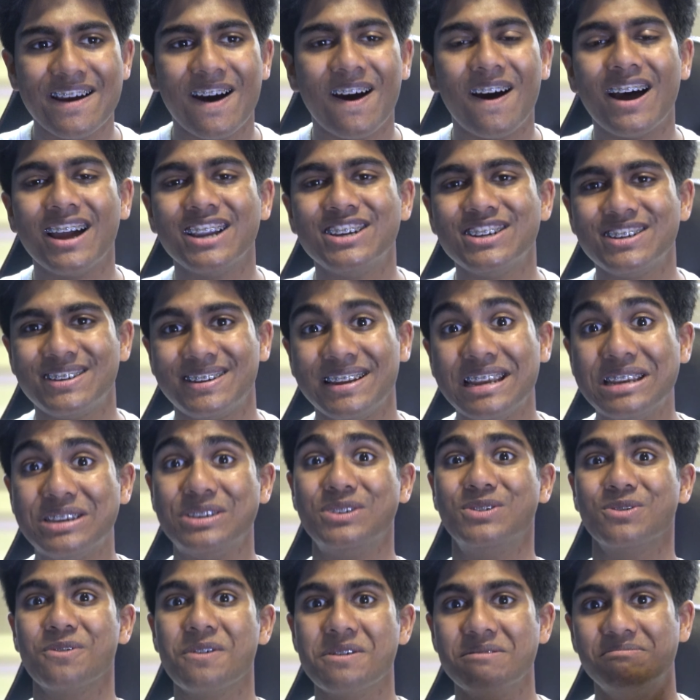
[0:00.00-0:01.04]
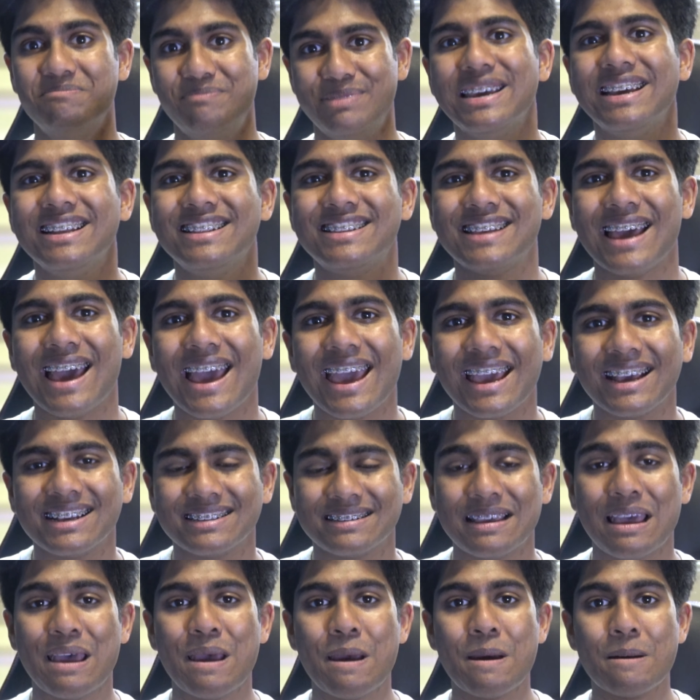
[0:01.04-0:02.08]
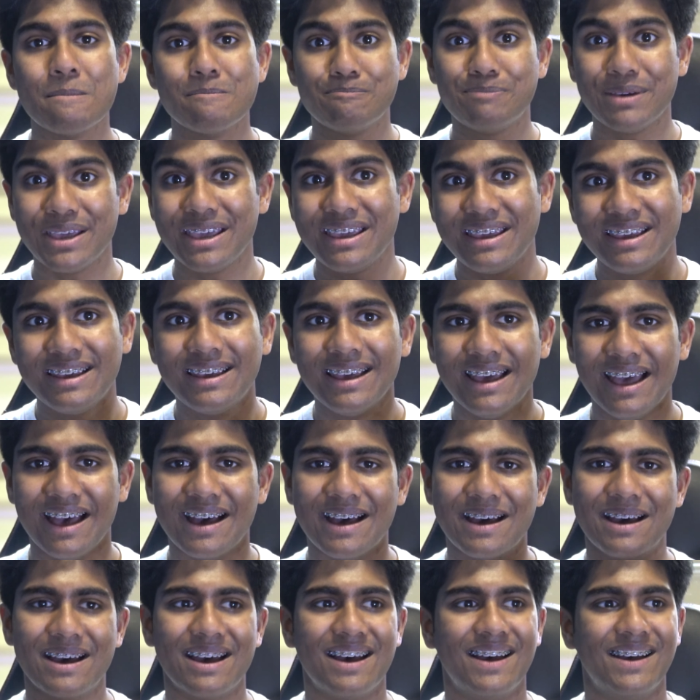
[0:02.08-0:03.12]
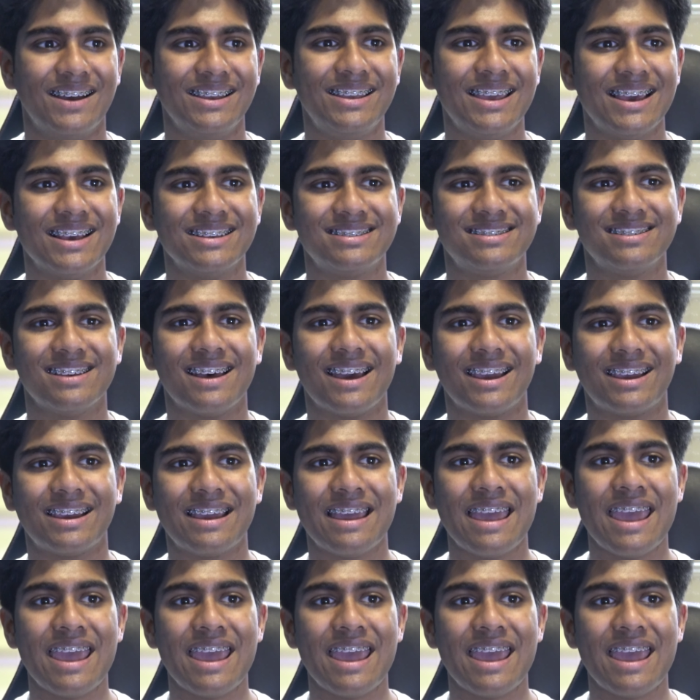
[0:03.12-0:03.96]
I just enjoy big tanks, big, I guess, like,